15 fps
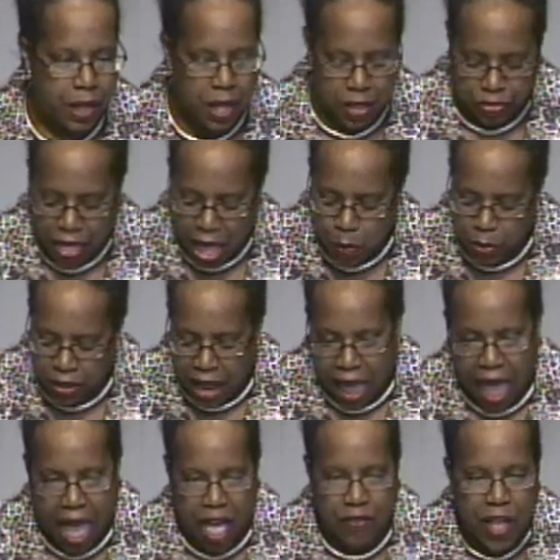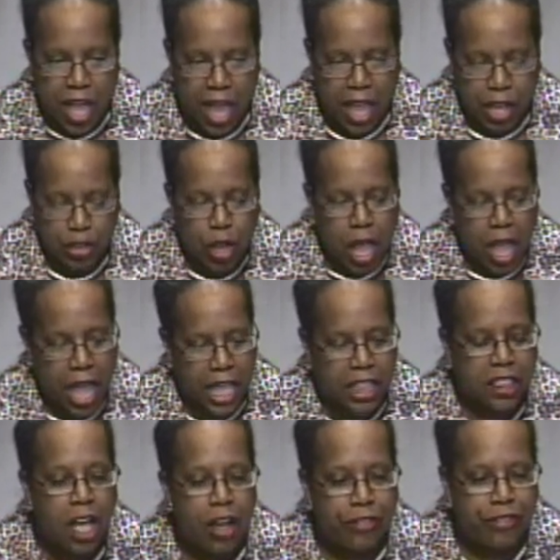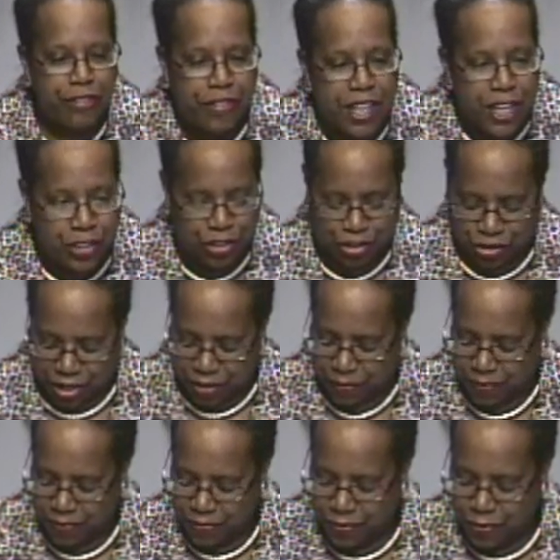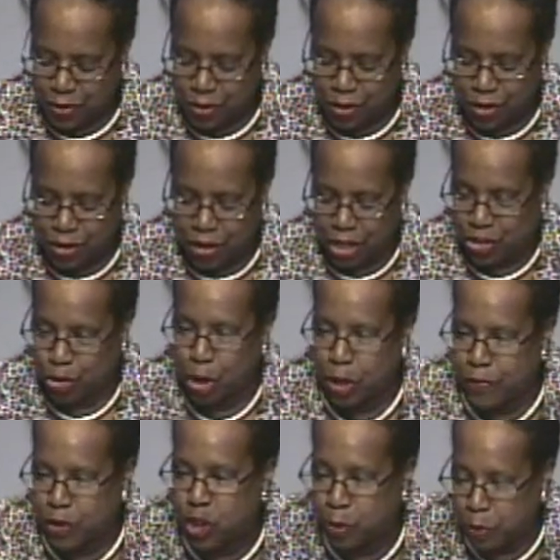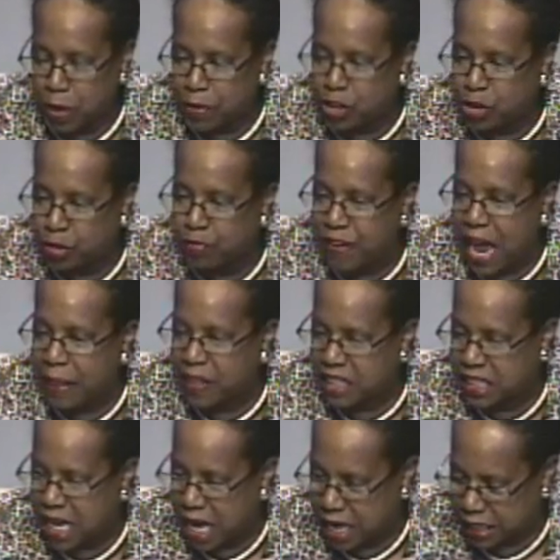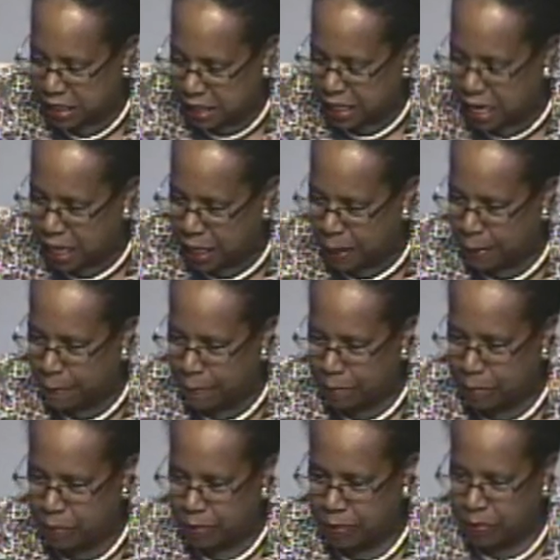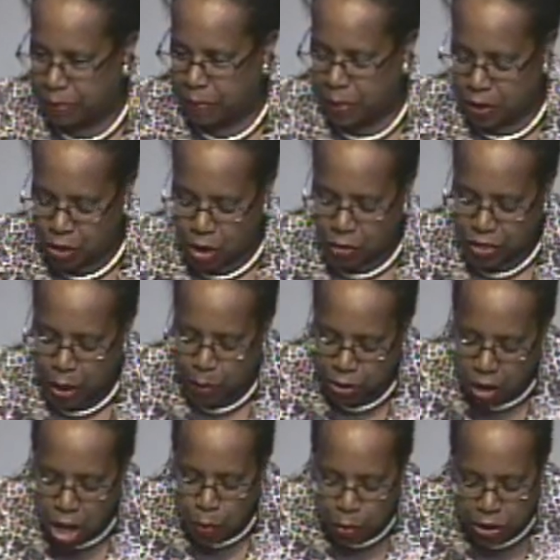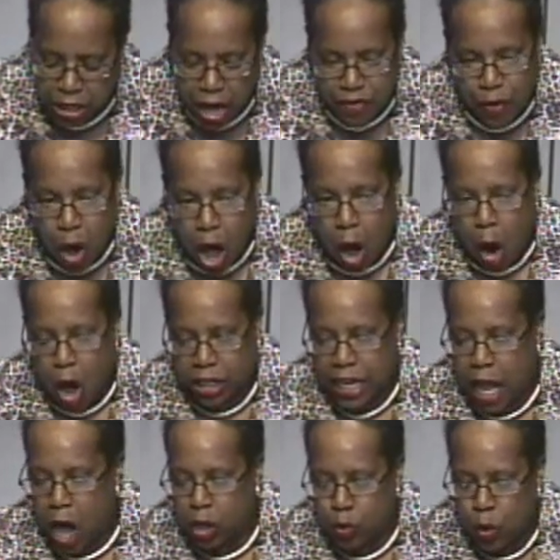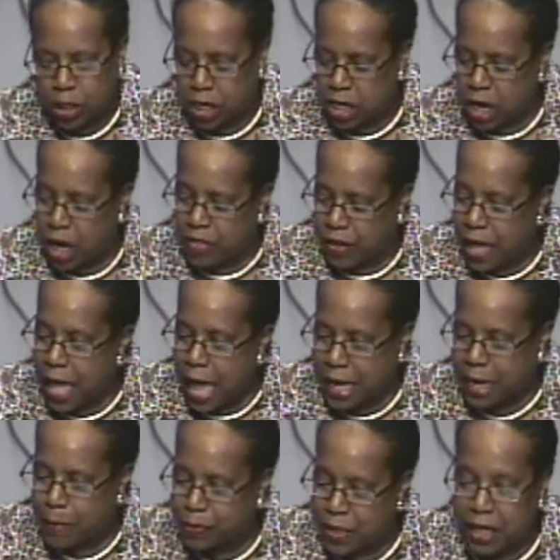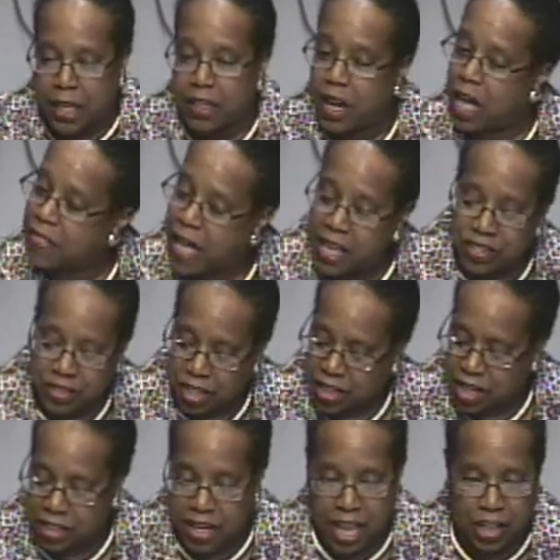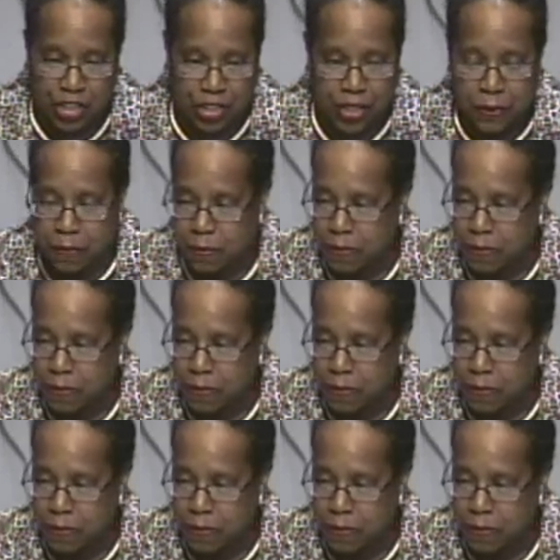They would have a love feast. It's sort of a spiritual Valentine's Day. You know, they would love on one another. And I'm thinking, that's the connection.